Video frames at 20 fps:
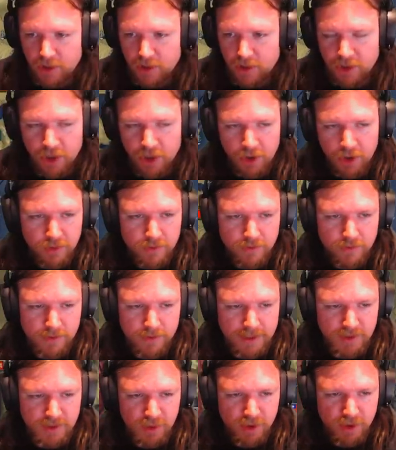No,
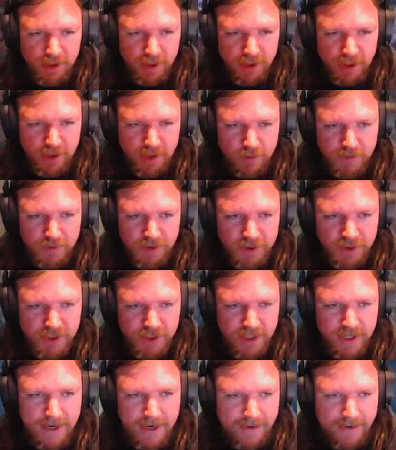that's one of the options
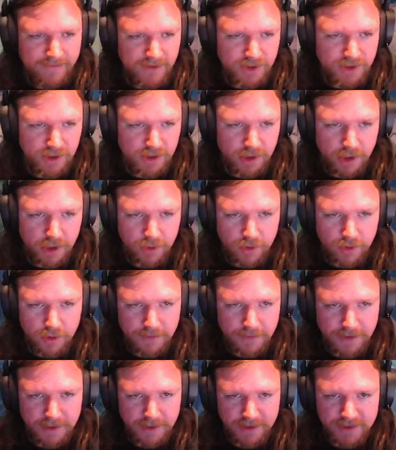they have is to go
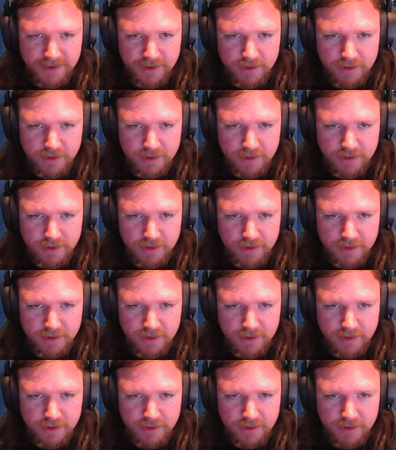communist.